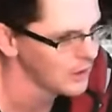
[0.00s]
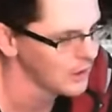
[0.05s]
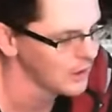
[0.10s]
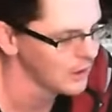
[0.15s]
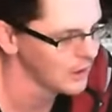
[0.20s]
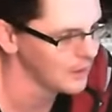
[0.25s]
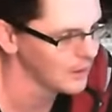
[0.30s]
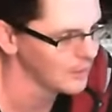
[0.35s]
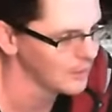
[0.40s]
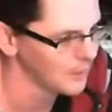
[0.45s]

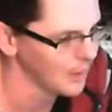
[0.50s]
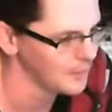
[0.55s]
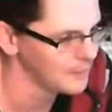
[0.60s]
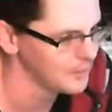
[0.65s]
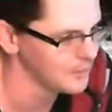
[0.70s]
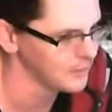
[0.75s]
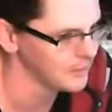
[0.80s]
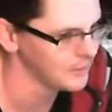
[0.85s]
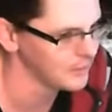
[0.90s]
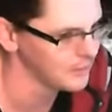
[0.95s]

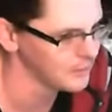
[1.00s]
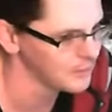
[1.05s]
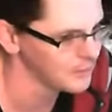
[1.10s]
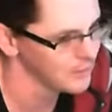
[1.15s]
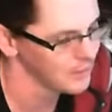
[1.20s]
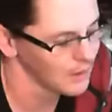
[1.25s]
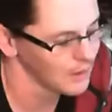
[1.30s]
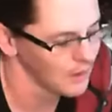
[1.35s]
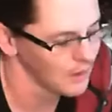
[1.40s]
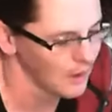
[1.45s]

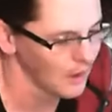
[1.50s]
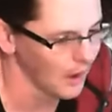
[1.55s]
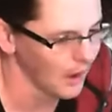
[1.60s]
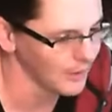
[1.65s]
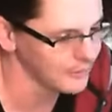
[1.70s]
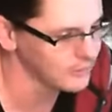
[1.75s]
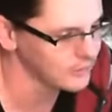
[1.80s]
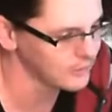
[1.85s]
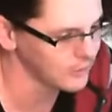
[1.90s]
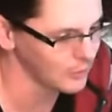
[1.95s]

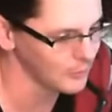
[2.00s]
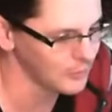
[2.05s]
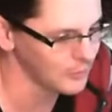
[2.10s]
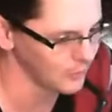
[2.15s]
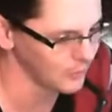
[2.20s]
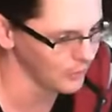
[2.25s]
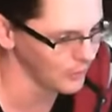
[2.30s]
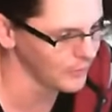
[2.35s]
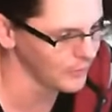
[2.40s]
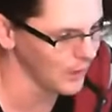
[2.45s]
I'd still be
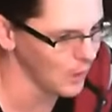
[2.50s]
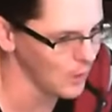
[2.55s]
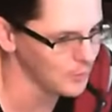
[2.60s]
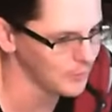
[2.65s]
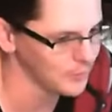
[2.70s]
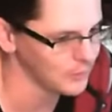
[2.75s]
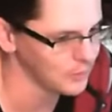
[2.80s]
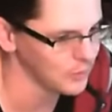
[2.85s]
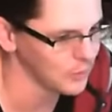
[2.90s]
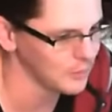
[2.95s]
really
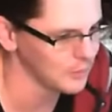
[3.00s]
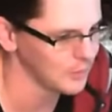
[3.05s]
open to it,